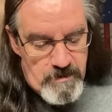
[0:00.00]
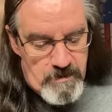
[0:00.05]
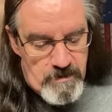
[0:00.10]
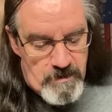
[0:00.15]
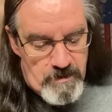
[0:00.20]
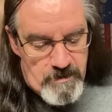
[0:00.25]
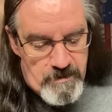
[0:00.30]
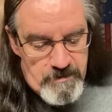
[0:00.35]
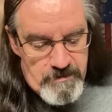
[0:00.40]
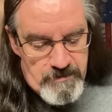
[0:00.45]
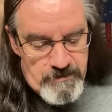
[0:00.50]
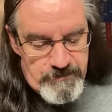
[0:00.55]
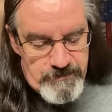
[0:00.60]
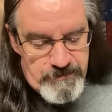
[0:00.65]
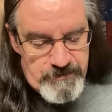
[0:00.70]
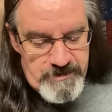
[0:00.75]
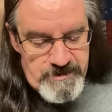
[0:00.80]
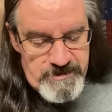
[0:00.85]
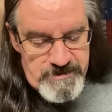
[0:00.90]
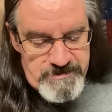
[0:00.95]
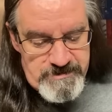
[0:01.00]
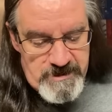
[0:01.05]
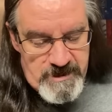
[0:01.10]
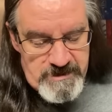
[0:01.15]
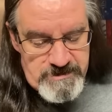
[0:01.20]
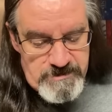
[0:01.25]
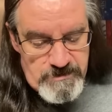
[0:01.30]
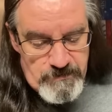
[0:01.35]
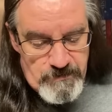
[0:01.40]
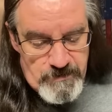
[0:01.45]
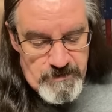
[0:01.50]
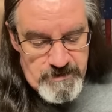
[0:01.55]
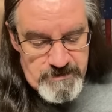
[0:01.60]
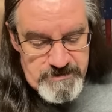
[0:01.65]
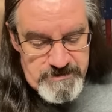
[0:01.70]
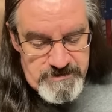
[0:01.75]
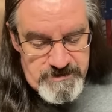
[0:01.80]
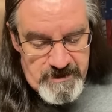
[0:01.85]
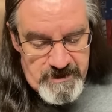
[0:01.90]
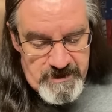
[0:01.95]
Article 3, Section 1
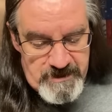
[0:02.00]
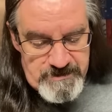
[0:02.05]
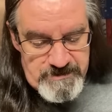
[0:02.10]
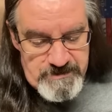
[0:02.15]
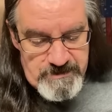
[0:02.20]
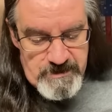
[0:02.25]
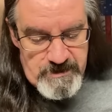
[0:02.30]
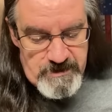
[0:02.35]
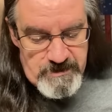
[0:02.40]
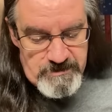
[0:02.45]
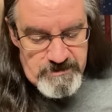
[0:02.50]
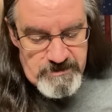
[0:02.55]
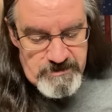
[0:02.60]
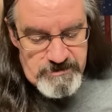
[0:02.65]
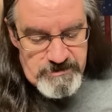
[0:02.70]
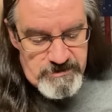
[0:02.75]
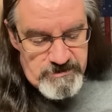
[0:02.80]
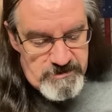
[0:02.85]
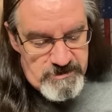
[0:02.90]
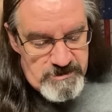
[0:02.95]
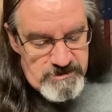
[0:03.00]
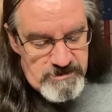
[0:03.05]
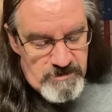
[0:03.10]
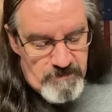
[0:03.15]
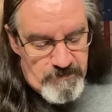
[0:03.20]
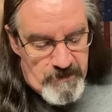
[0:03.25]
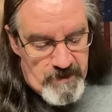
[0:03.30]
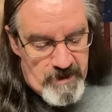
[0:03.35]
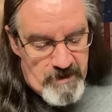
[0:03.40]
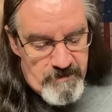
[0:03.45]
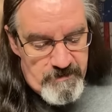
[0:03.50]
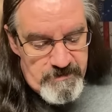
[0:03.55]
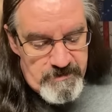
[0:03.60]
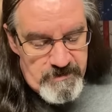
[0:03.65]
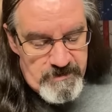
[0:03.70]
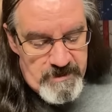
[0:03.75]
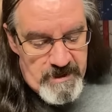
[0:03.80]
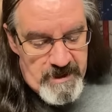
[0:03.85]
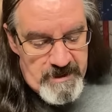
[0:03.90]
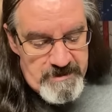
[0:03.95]
states, the judicial power of the
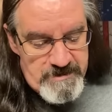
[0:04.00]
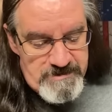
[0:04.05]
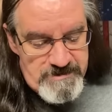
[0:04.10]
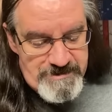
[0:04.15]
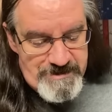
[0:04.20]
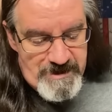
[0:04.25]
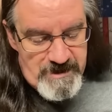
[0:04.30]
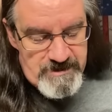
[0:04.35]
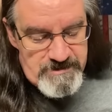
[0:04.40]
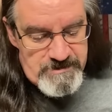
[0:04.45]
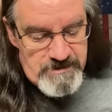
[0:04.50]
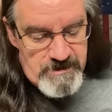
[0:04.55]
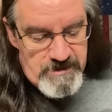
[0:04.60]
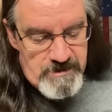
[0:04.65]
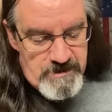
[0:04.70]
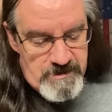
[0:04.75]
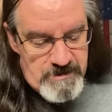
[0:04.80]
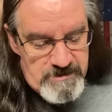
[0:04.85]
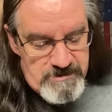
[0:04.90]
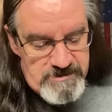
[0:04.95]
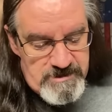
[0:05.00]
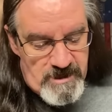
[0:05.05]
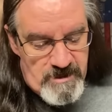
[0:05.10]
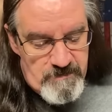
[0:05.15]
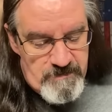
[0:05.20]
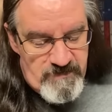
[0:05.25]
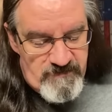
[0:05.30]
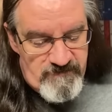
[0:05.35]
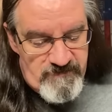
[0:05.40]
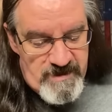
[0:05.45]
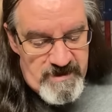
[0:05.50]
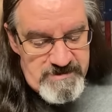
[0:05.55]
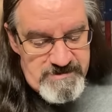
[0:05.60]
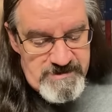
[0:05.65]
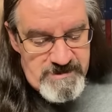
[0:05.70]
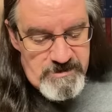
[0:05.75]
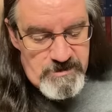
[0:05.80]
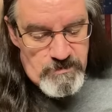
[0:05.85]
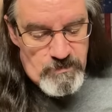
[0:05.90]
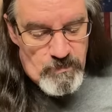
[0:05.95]
United States shall be
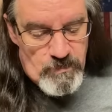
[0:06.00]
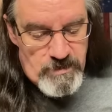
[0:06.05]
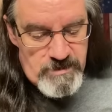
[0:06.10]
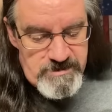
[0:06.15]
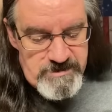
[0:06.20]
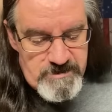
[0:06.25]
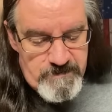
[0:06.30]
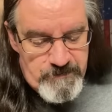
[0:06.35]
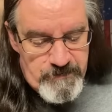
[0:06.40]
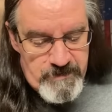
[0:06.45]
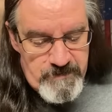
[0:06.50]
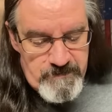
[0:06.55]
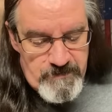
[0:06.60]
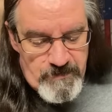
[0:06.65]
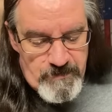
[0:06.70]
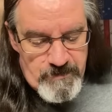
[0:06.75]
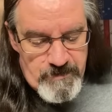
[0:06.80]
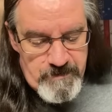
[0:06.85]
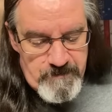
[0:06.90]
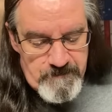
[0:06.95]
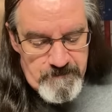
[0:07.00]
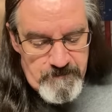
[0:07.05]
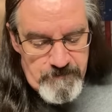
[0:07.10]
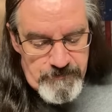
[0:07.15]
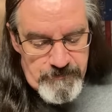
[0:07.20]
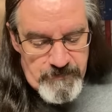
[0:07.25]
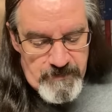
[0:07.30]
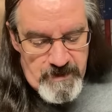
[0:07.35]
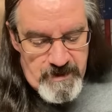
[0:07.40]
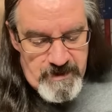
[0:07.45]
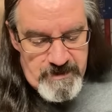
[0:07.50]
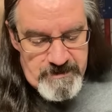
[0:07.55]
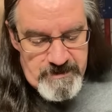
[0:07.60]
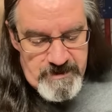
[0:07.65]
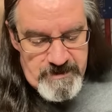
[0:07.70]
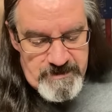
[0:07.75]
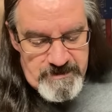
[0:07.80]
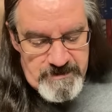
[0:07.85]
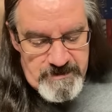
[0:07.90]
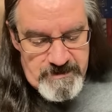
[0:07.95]
vested in one Supreme Court,
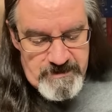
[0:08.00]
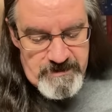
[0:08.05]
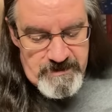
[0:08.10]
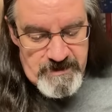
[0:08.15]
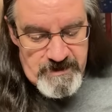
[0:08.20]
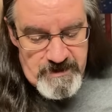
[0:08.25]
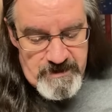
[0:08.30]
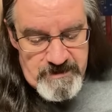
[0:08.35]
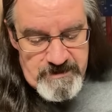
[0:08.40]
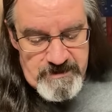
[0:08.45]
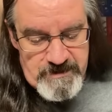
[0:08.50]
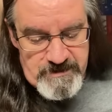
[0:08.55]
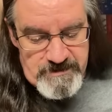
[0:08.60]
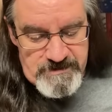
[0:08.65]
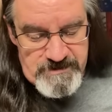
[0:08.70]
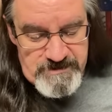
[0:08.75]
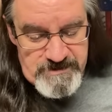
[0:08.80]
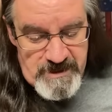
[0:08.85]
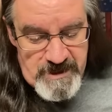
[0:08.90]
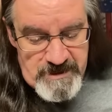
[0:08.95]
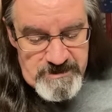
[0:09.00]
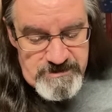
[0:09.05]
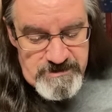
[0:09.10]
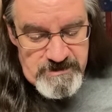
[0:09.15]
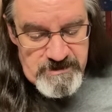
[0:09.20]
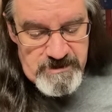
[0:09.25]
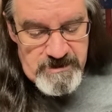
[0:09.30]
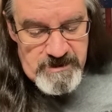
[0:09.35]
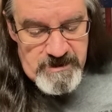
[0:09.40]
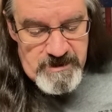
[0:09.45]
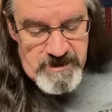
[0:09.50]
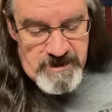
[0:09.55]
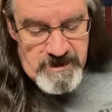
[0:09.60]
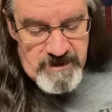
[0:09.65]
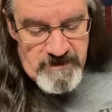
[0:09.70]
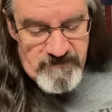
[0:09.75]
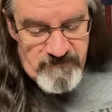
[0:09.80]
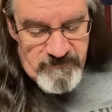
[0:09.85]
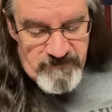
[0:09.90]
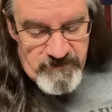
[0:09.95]
and in such
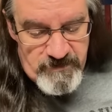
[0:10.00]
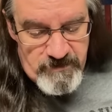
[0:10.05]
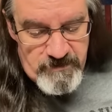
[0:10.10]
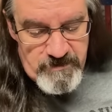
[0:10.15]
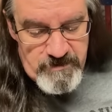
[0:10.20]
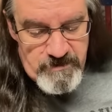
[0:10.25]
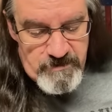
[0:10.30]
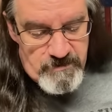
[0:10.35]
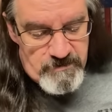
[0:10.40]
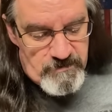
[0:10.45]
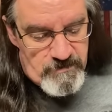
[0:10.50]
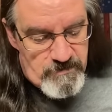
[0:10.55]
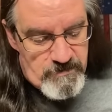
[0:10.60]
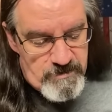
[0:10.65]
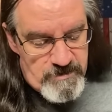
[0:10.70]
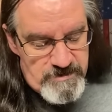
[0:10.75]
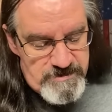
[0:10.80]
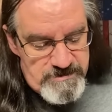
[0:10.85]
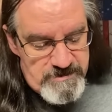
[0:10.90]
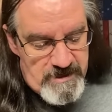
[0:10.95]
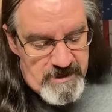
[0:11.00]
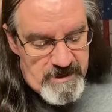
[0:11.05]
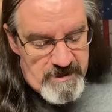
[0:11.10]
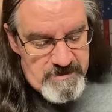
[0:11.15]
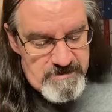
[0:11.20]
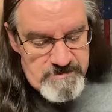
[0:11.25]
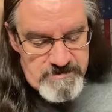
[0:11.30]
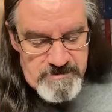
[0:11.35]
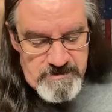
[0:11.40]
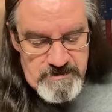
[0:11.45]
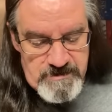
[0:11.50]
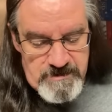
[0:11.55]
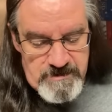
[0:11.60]
inferior courts as